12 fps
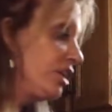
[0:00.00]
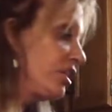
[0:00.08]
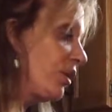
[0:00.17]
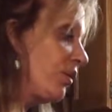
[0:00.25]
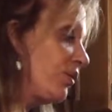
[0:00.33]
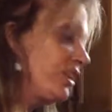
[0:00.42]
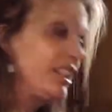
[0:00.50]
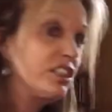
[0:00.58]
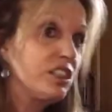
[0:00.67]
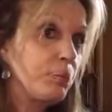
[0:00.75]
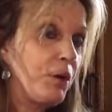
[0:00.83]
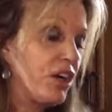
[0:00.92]
So this
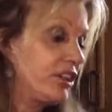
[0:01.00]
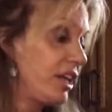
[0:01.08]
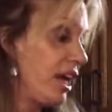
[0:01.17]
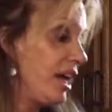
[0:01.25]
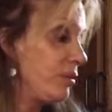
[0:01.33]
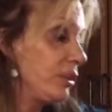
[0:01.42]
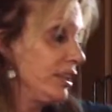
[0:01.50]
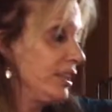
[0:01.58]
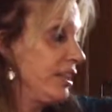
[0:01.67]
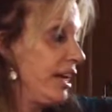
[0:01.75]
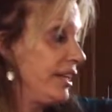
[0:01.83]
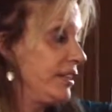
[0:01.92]
is a part that I really
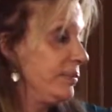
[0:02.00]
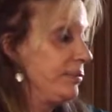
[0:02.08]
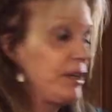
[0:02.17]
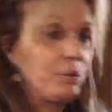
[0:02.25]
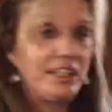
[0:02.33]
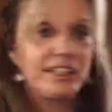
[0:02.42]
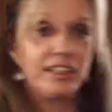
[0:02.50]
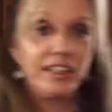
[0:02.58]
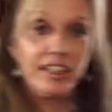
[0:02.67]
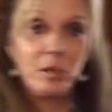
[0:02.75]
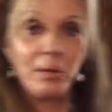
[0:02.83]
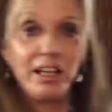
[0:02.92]
like. Am I still in
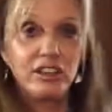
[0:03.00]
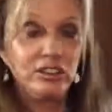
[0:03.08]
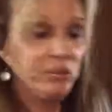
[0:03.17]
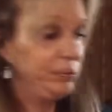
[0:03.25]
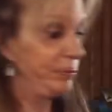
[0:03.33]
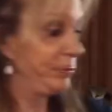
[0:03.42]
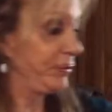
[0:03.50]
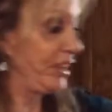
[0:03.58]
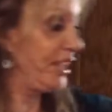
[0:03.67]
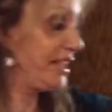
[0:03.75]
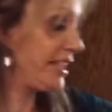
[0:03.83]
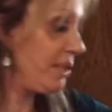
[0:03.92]
there, Michael? Can
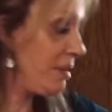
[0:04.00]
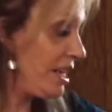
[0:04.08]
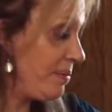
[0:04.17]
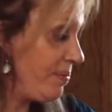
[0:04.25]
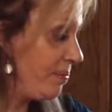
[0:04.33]
you see me?